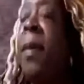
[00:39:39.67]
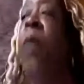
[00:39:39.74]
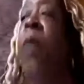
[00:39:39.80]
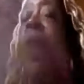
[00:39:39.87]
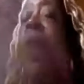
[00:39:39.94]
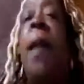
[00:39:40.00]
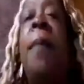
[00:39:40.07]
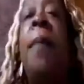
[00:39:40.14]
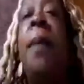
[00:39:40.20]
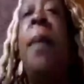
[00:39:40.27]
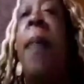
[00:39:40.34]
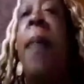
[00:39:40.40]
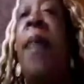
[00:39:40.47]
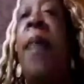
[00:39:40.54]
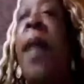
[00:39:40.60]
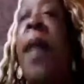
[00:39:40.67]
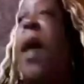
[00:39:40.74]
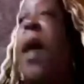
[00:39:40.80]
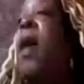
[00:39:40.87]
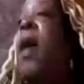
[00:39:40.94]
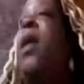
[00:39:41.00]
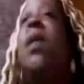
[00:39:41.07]
And what I mean by that,
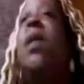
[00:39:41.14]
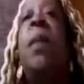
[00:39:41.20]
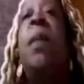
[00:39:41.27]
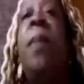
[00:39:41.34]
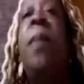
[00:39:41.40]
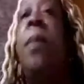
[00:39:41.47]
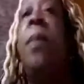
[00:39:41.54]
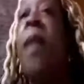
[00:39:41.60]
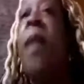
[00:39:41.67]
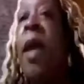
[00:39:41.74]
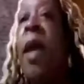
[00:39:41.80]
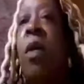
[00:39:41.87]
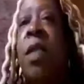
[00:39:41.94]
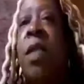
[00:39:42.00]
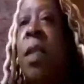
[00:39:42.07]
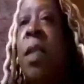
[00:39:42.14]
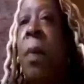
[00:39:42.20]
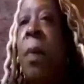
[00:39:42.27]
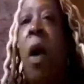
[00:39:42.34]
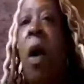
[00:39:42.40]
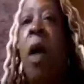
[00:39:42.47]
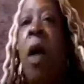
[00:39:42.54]
some people like going to the
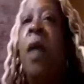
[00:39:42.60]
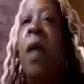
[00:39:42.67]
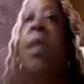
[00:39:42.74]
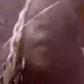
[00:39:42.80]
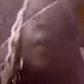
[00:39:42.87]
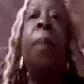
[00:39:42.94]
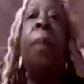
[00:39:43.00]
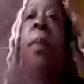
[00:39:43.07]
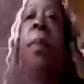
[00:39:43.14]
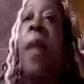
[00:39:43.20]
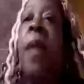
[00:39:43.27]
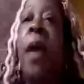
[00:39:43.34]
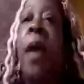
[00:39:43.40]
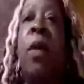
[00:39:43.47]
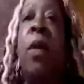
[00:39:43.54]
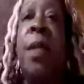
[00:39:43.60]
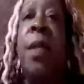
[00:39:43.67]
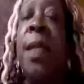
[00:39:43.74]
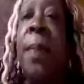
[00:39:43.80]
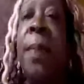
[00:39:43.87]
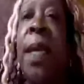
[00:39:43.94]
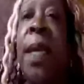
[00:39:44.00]
park, some people like going to
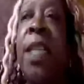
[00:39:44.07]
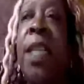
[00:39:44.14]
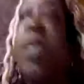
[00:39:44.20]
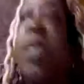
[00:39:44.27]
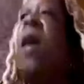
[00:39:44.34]
the beach.